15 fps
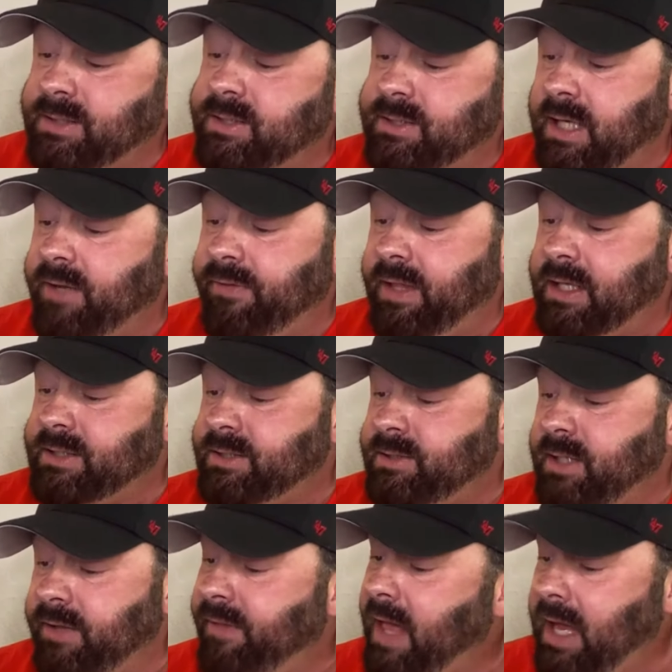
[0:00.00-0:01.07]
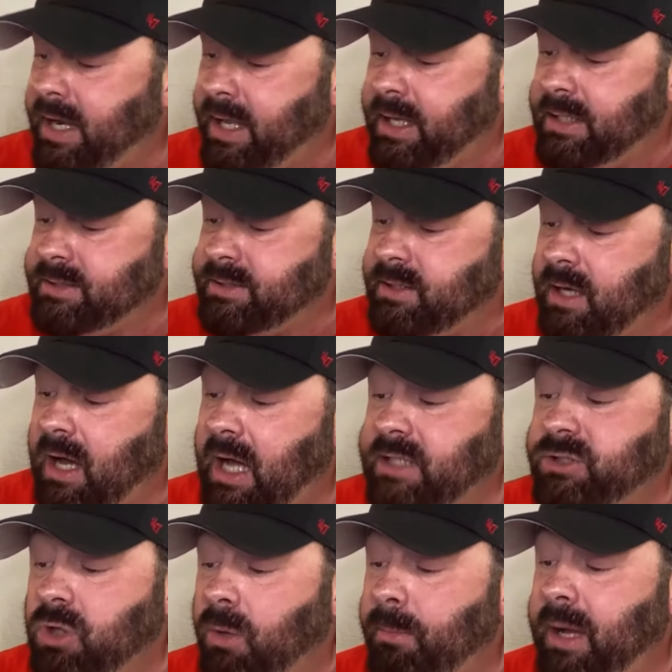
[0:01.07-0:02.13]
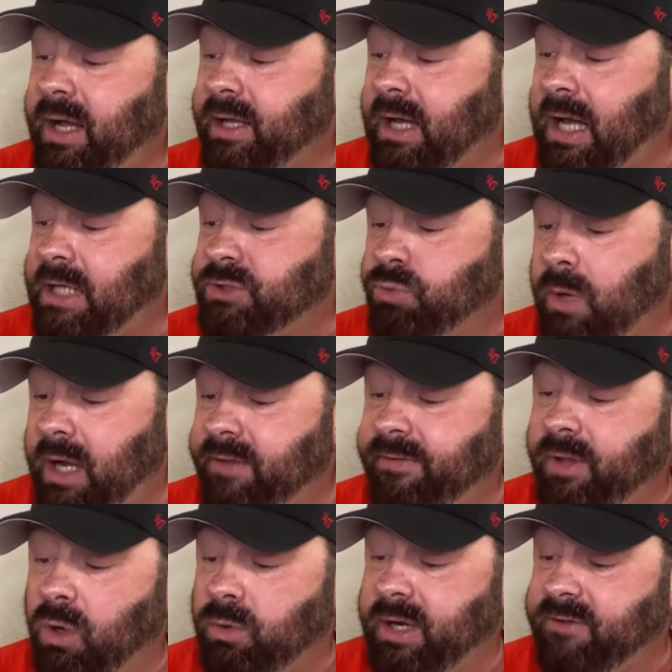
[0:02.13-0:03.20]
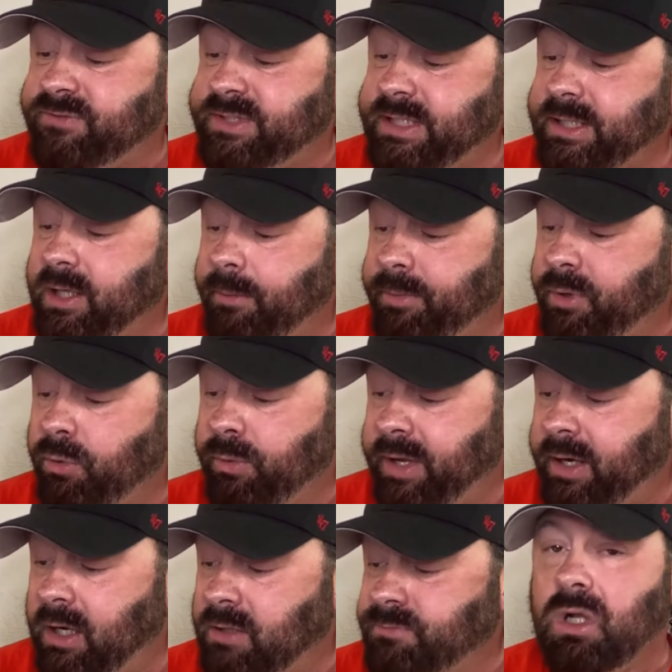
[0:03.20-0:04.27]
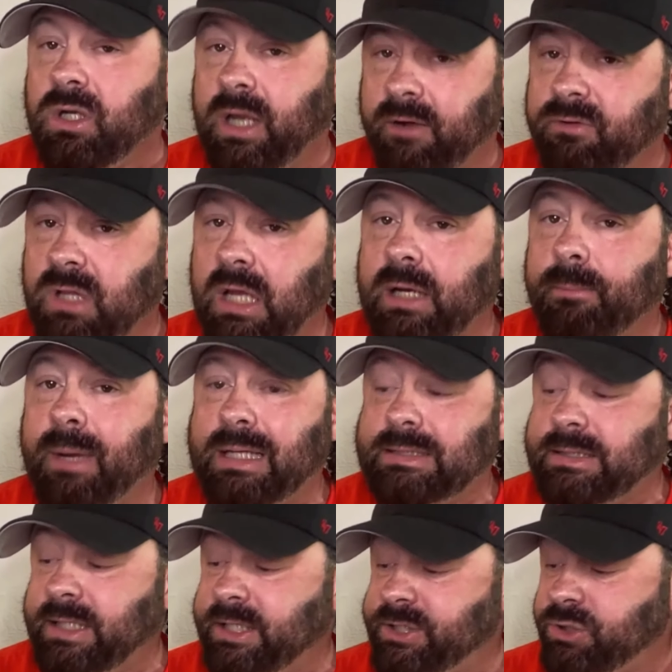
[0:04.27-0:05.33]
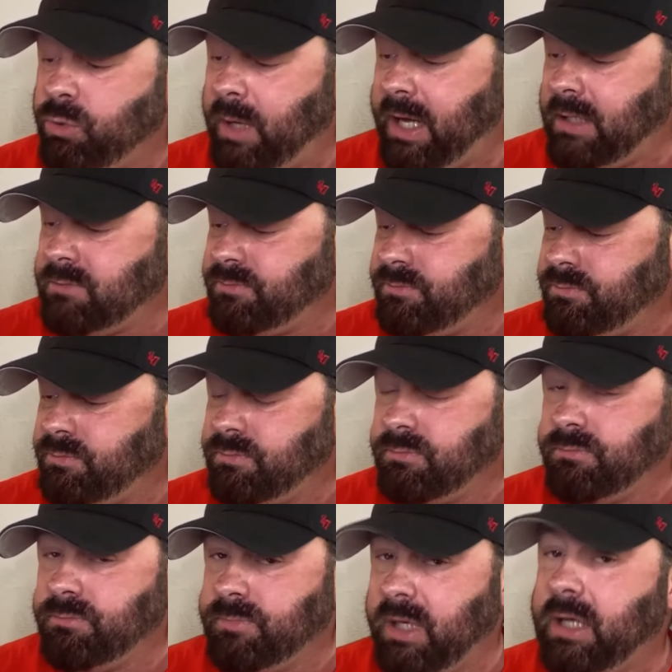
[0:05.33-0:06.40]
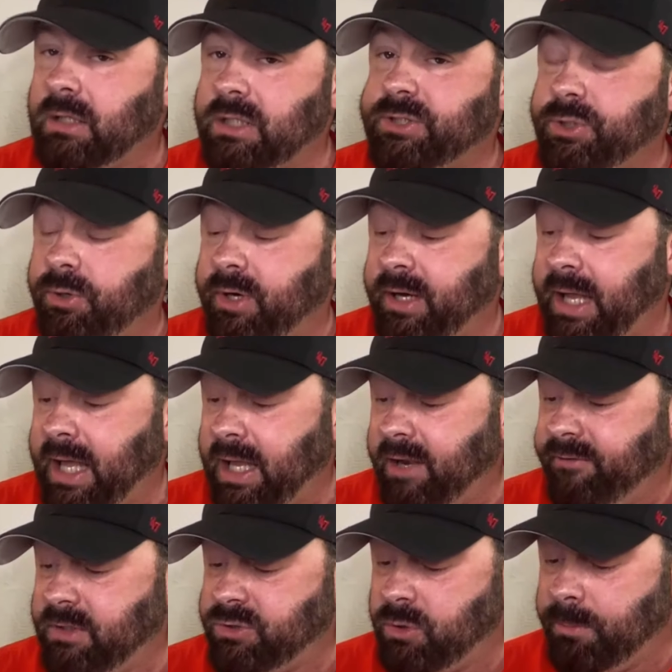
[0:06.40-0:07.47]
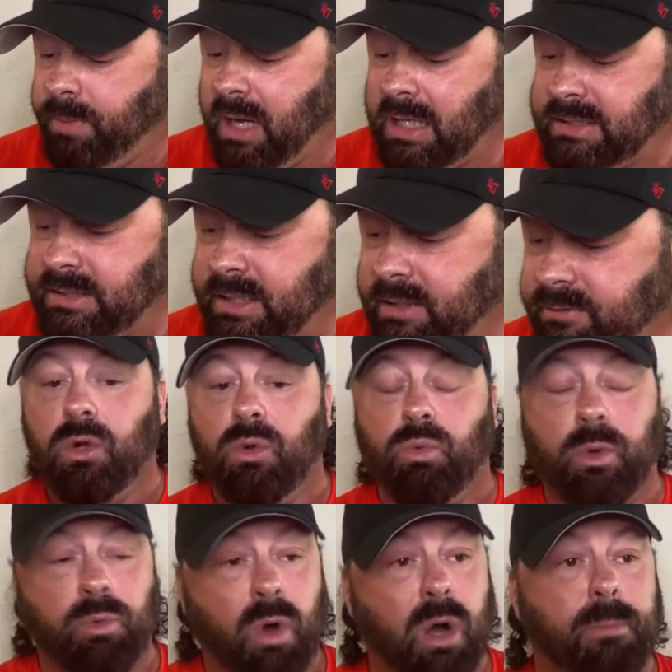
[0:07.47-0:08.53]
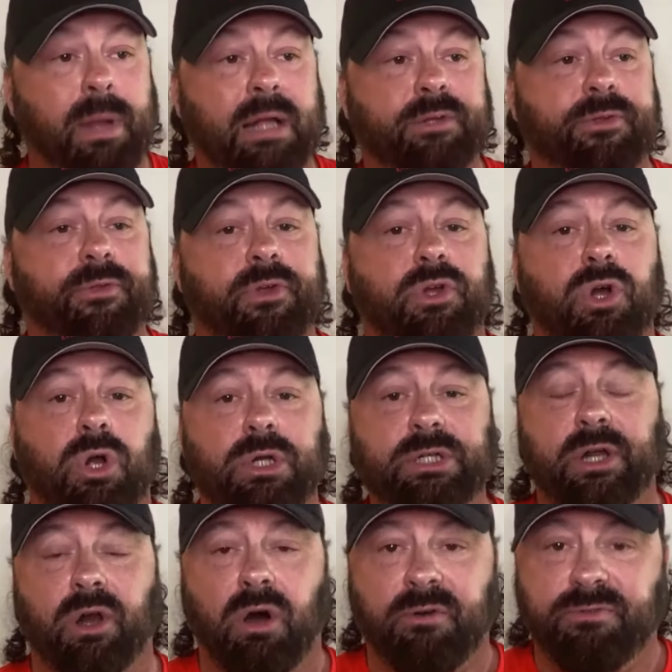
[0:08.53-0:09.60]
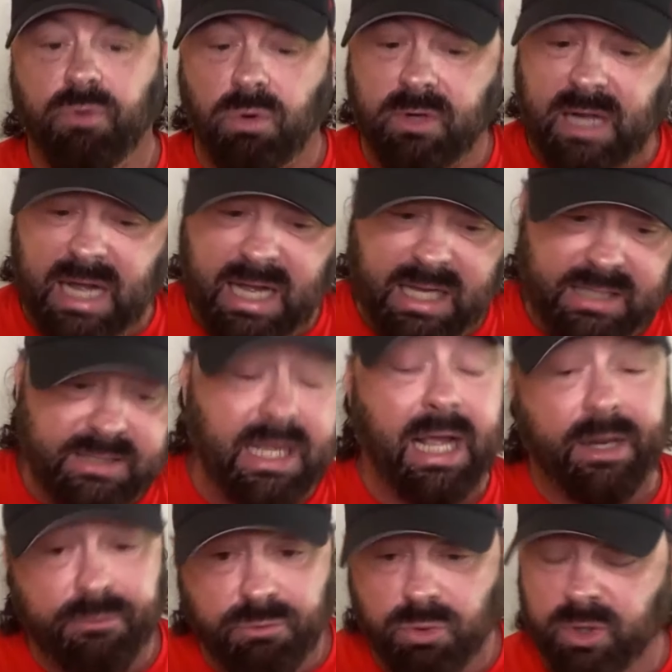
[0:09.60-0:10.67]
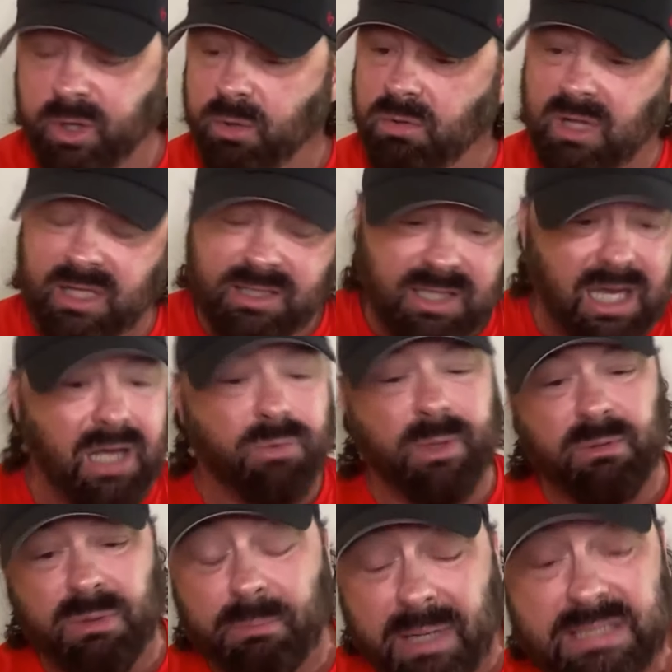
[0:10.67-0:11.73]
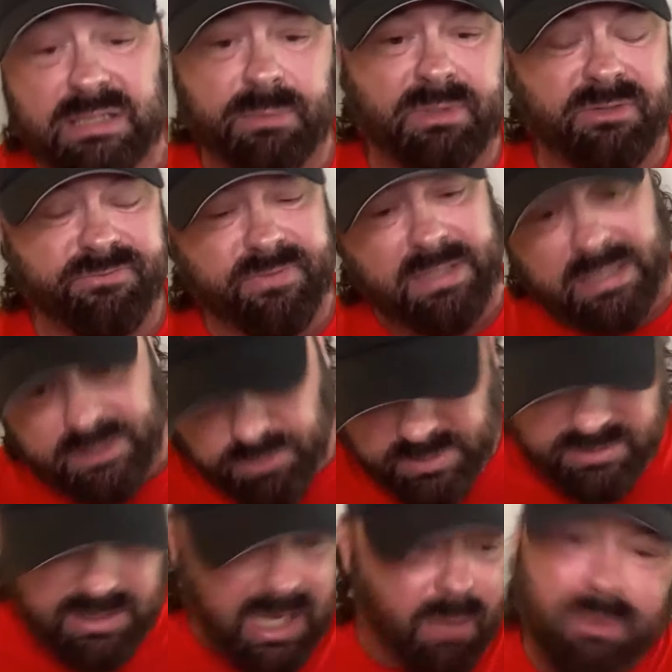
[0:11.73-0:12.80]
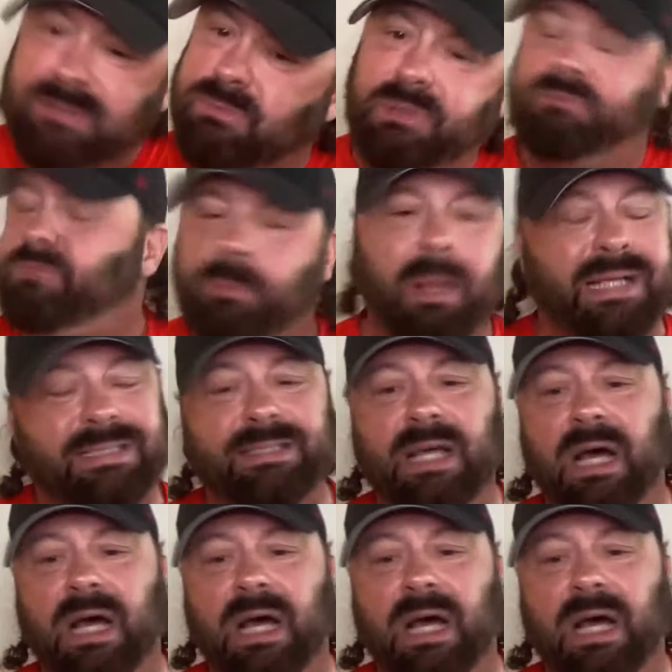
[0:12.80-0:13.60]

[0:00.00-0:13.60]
to say this, and that is, I told my guys right in the old FCW arena, never let anybody see a sweat, and let's turn a negative into a positive. We walked back through the curtain, and all four guys and Rudy were like, God, we messed up the finish. We messed